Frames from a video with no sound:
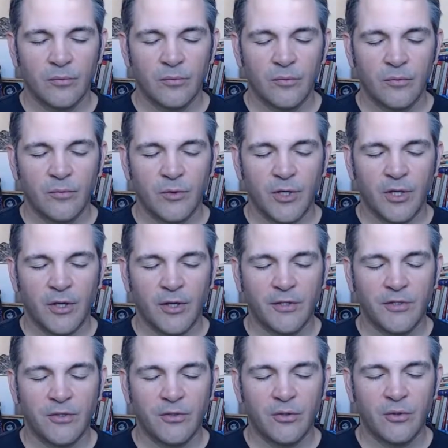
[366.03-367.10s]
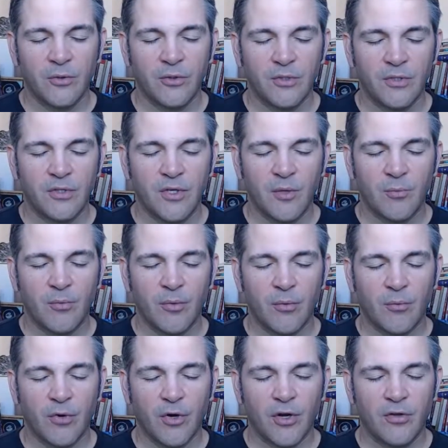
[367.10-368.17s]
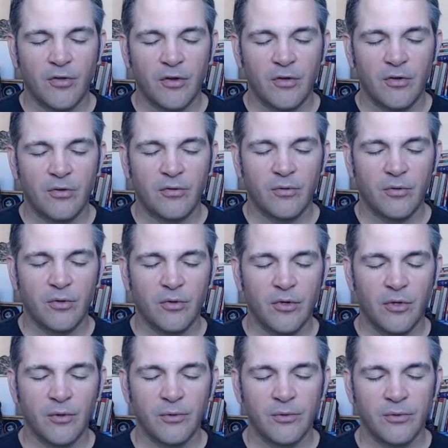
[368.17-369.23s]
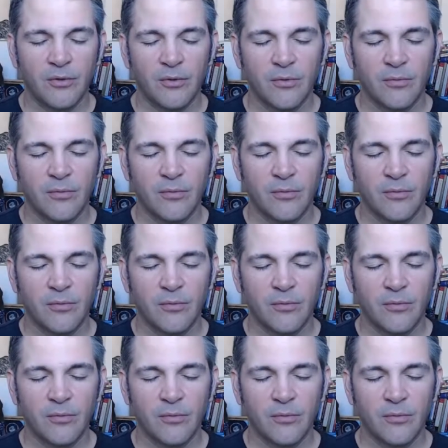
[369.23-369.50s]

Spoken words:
And what I like to do is a deep breath in through the nose